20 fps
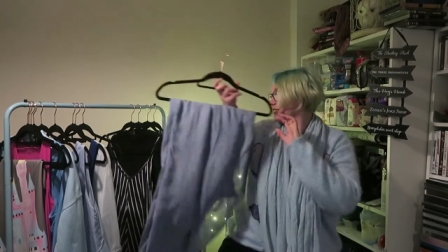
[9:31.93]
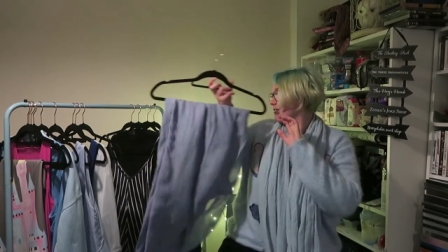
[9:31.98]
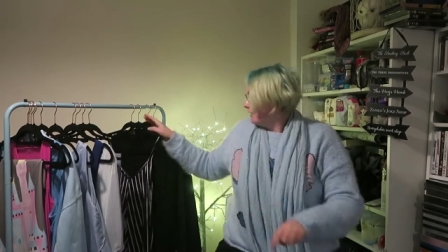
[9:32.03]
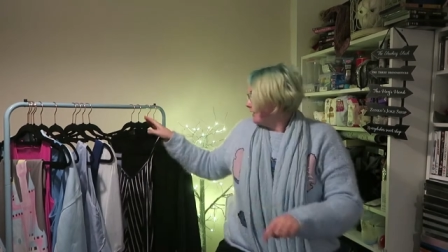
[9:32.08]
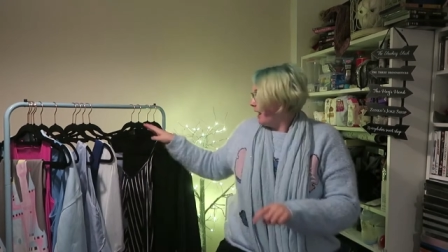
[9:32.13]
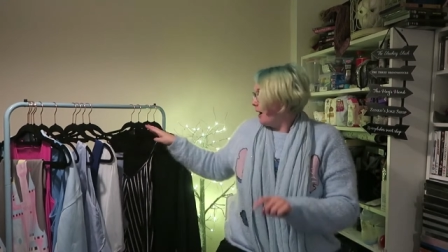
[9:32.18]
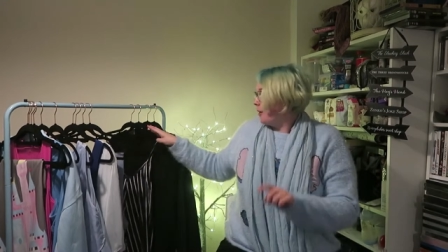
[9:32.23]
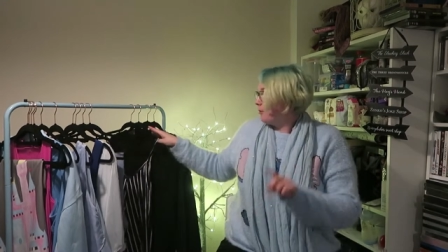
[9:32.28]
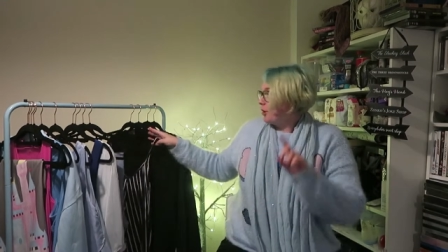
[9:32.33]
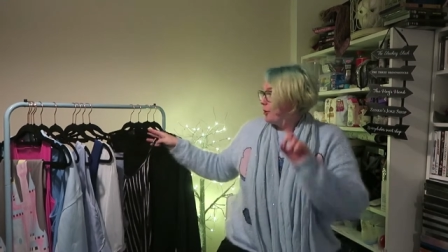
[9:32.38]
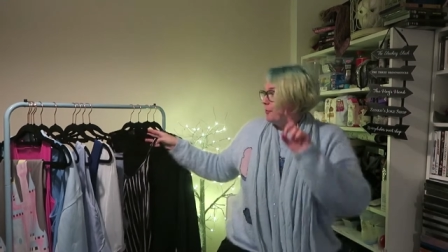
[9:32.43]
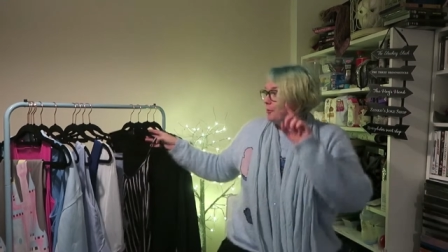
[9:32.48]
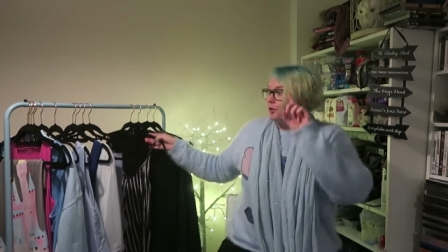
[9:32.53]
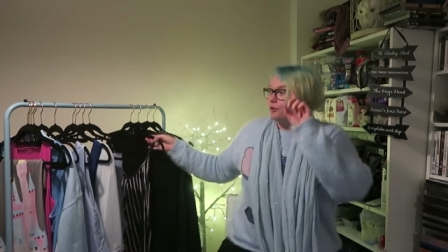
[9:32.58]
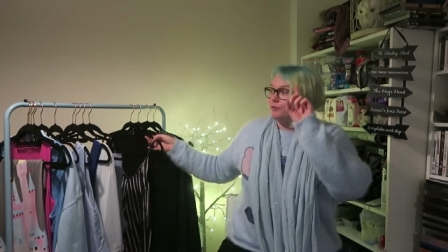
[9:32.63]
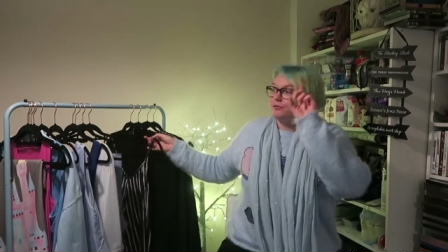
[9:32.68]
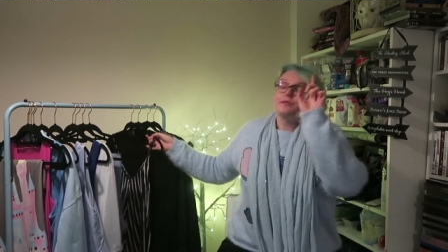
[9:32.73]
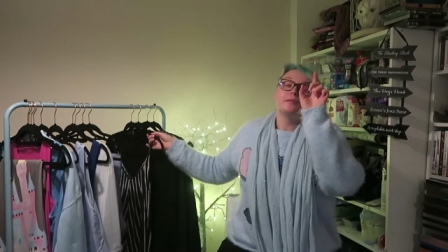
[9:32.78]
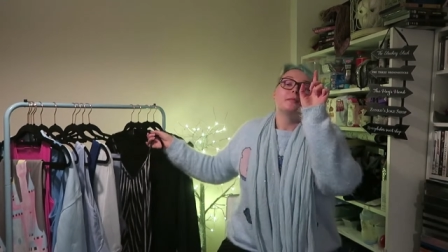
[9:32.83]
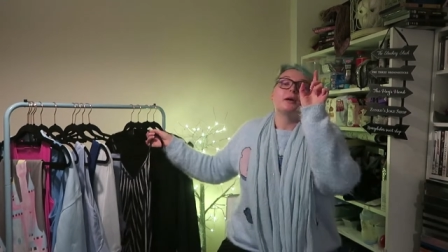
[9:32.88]
Now going
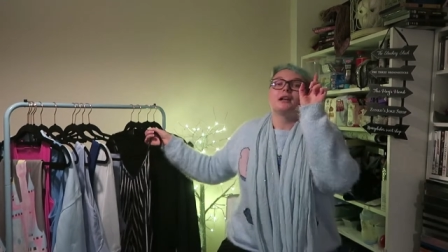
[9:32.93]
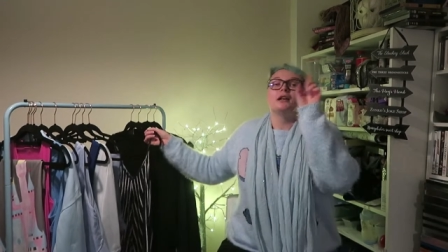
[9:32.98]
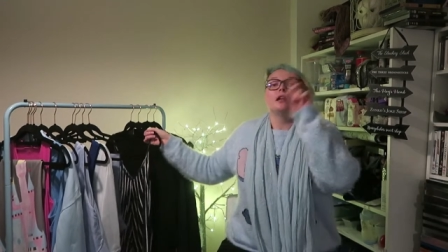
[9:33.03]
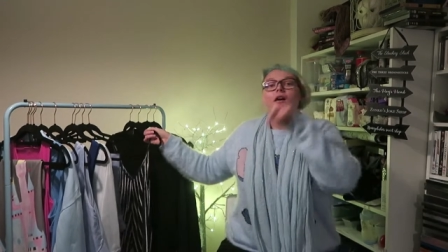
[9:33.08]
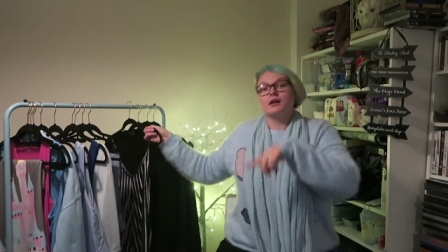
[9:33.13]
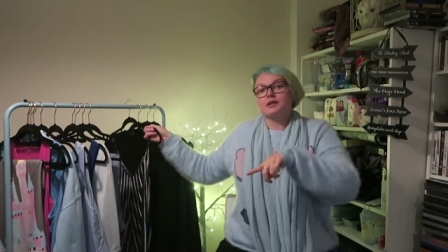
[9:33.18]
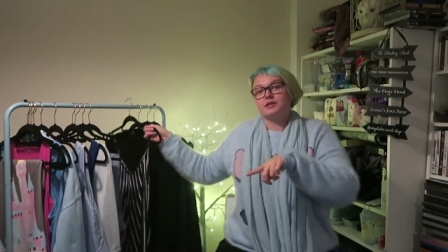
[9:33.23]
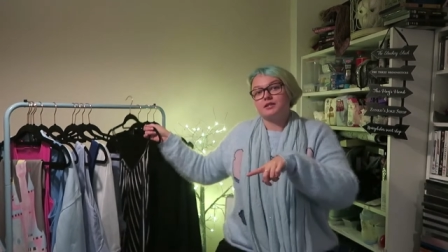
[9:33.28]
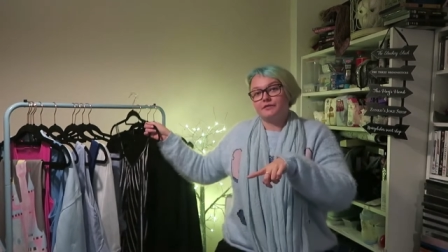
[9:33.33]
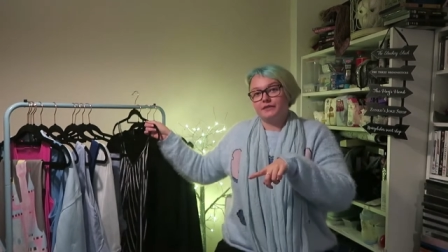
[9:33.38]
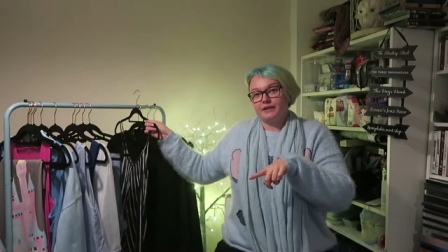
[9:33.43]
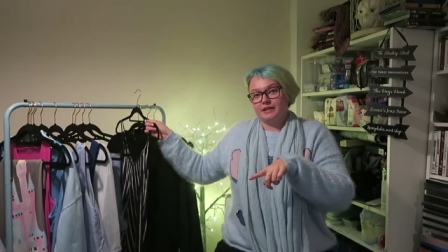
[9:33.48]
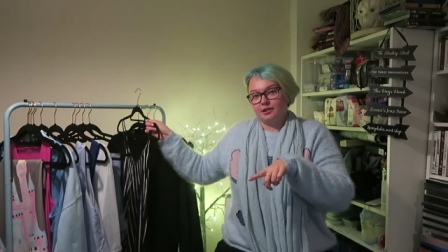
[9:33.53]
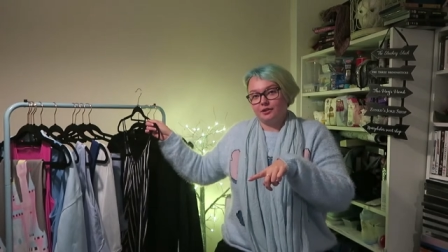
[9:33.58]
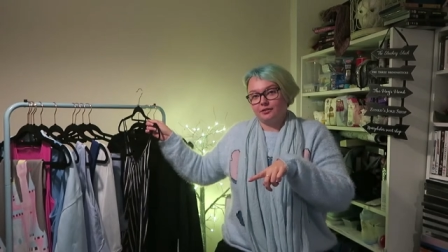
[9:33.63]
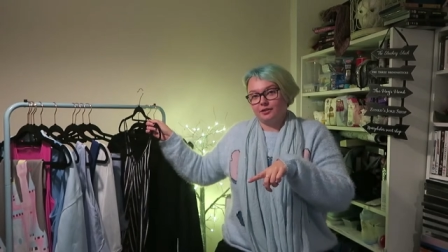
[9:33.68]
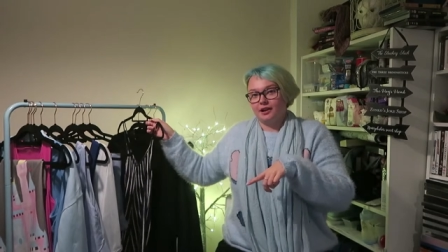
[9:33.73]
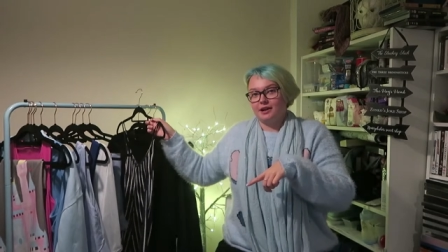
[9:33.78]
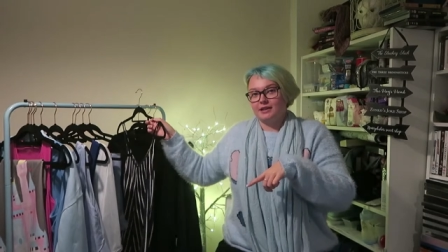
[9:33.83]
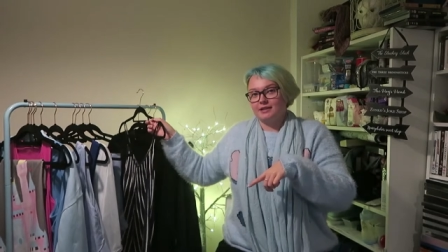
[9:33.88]
on from my last
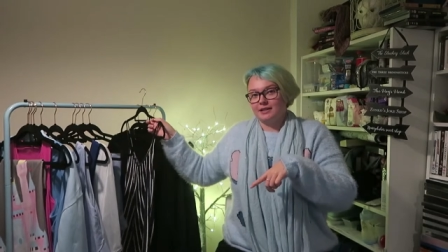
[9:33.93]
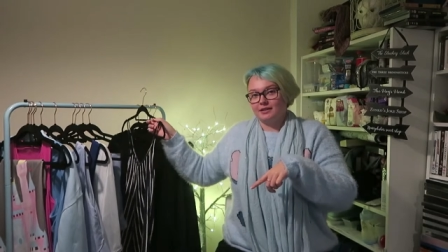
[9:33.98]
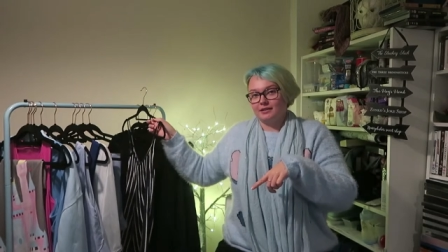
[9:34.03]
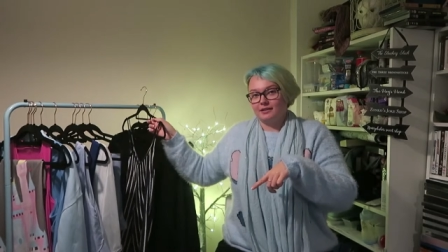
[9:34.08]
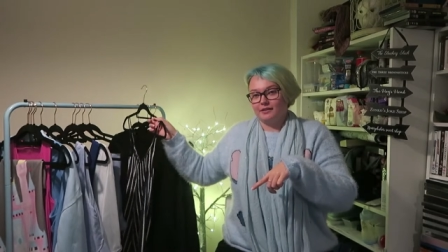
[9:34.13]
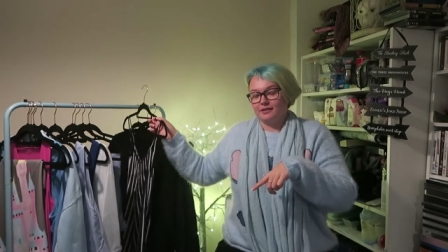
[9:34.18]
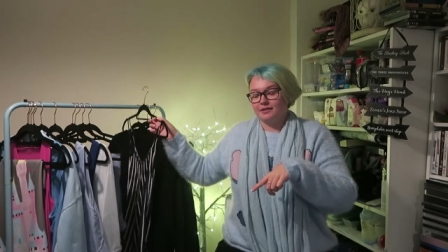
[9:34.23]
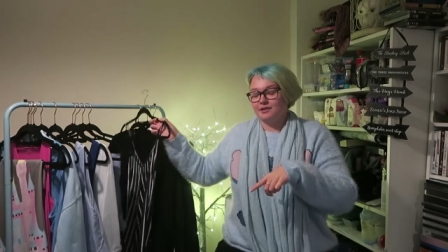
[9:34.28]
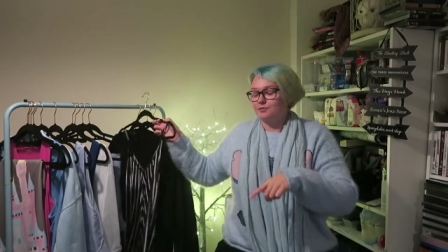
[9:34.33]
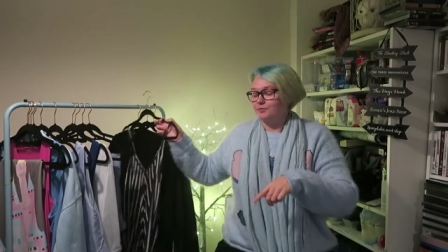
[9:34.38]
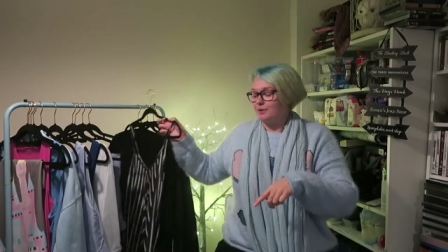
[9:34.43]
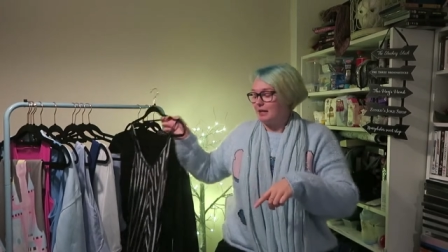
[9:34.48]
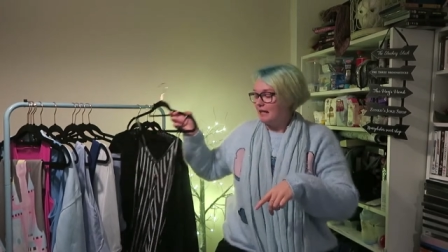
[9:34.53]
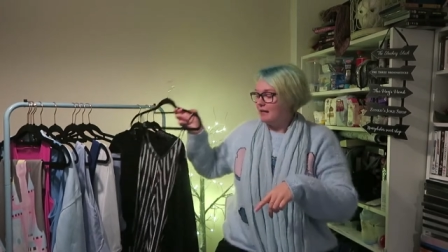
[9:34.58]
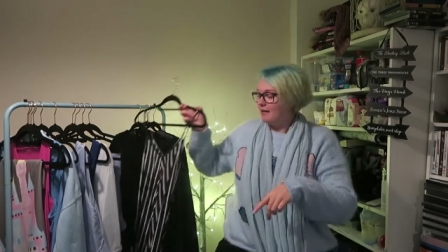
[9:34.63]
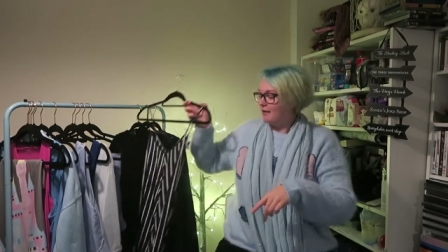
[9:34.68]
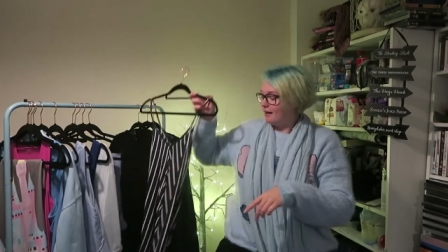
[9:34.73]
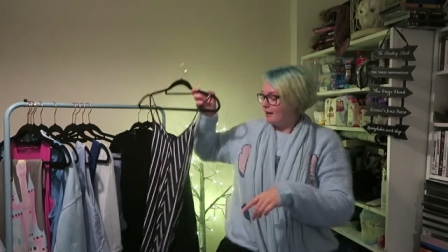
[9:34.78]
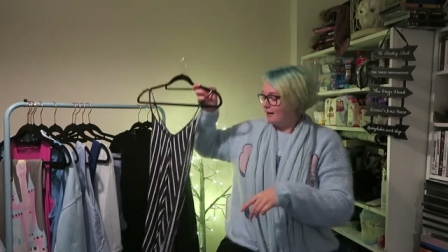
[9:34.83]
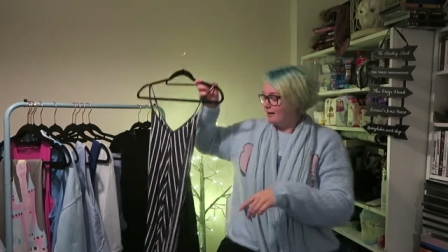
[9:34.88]
video that I did last
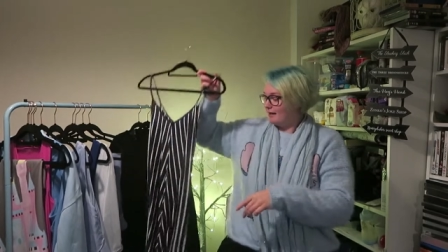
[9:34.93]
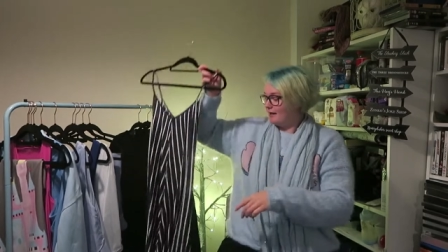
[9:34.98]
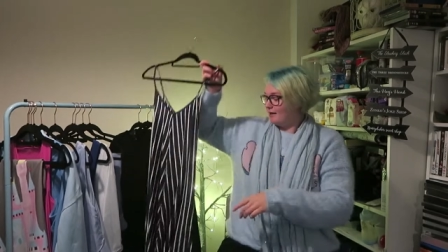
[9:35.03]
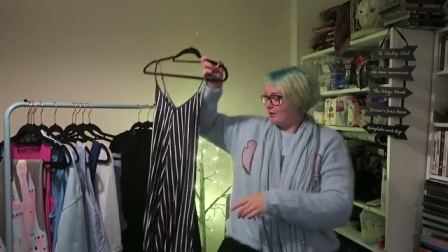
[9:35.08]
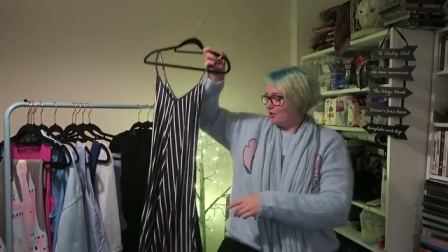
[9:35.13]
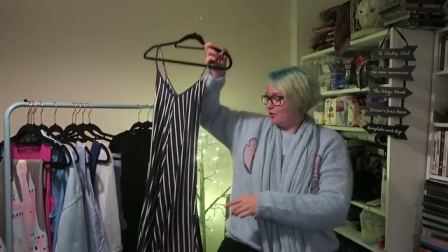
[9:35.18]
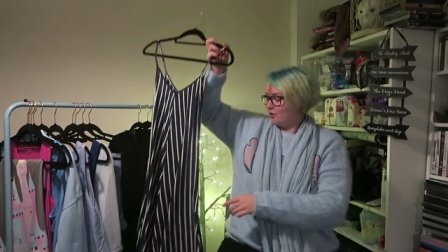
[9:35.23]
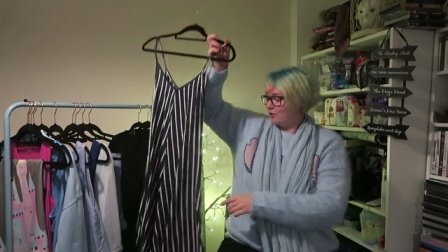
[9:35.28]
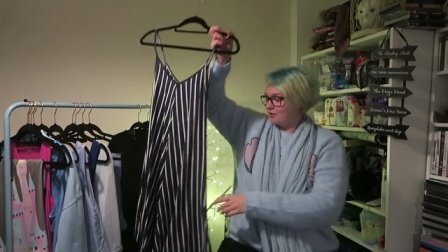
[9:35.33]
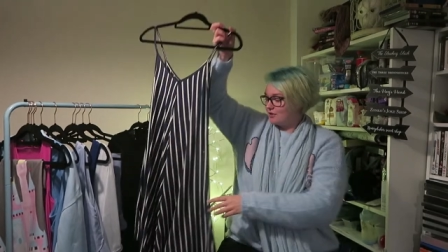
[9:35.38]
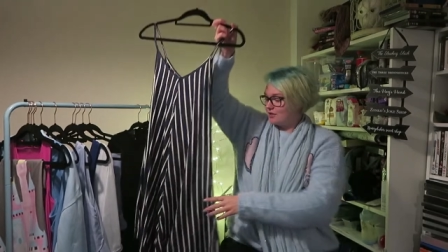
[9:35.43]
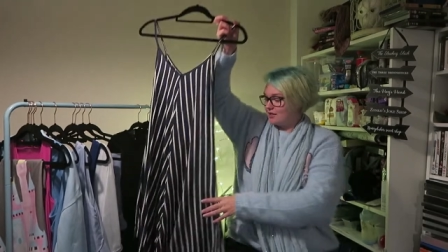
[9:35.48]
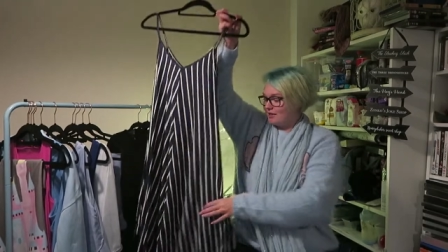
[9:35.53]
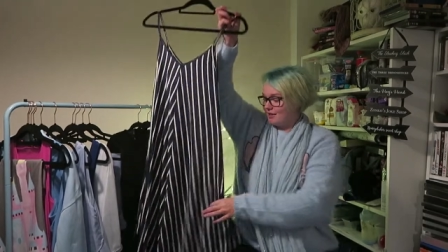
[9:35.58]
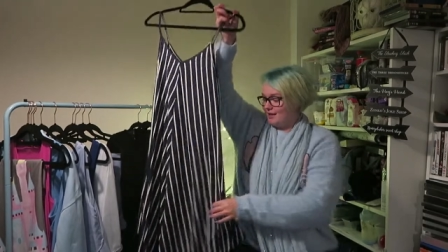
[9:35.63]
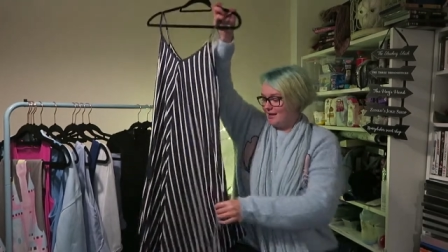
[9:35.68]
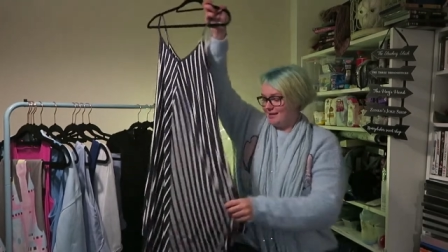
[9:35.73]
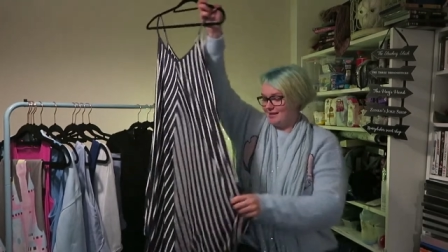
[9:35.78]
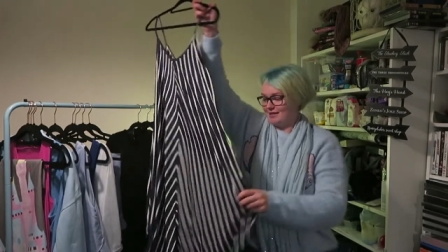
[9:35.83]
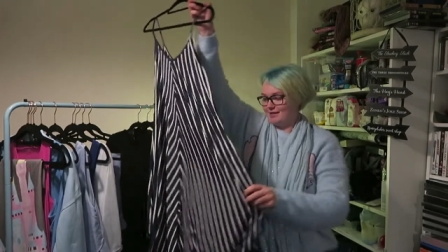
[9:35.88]
week I then got
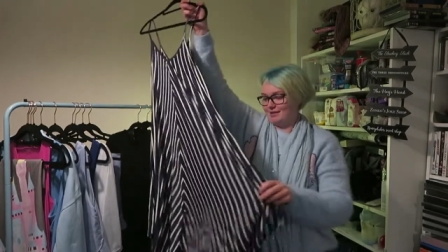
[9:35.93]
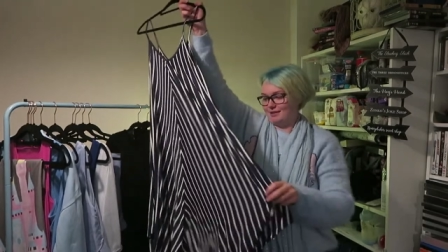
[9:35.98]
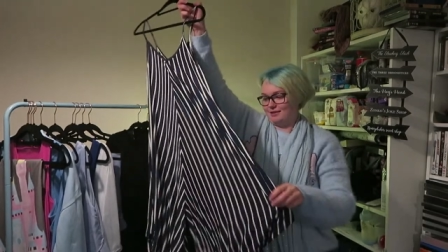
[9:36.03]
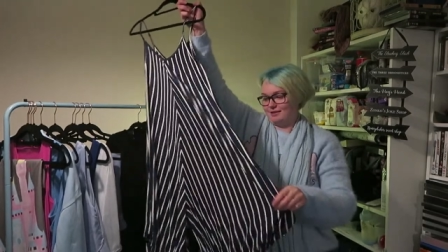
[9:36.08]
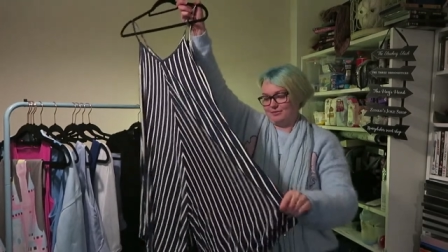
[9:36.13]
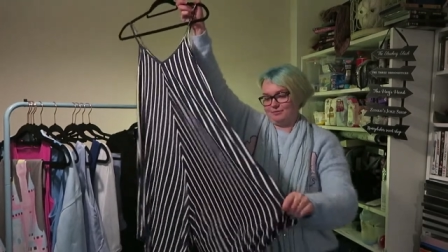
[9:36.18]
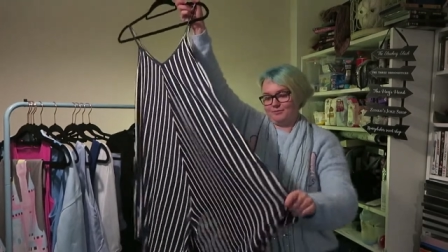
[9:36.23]
this